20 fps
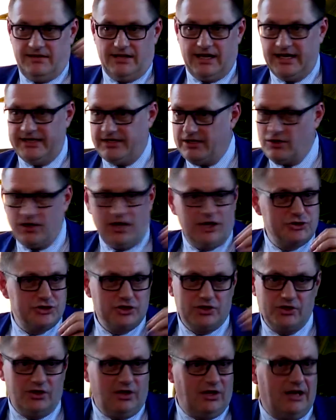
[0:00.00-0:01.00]

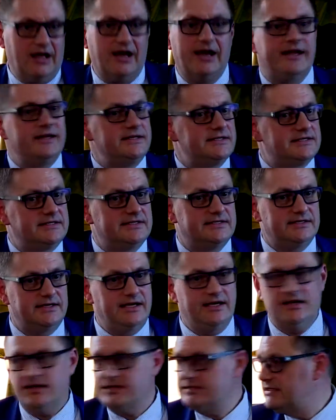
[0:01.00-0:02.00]
ideological lines
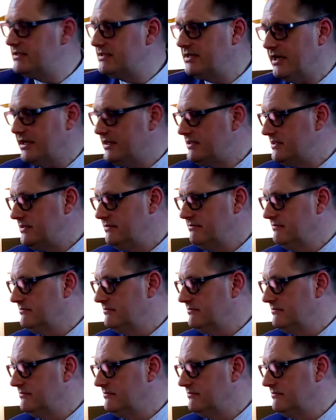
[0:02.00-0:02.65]
in our society,